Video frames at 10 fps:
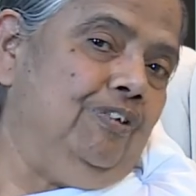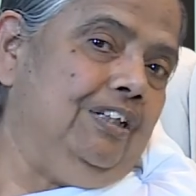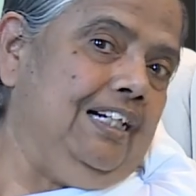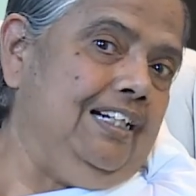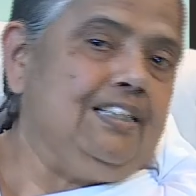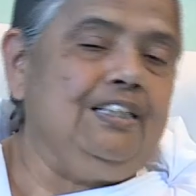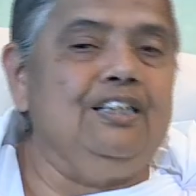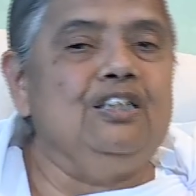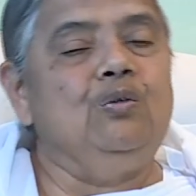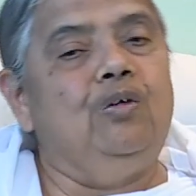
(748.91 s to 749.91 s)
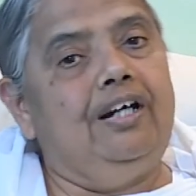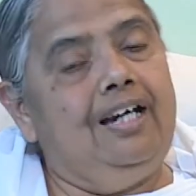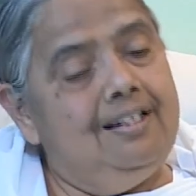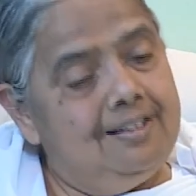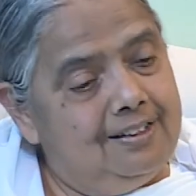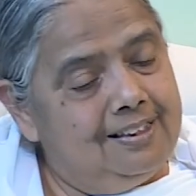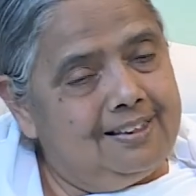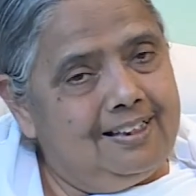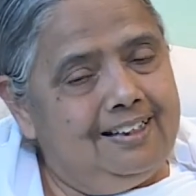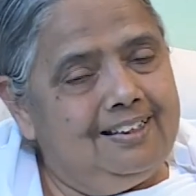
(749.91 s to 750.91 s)
the listeners who are
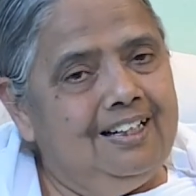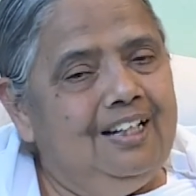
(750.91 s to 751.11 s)
interested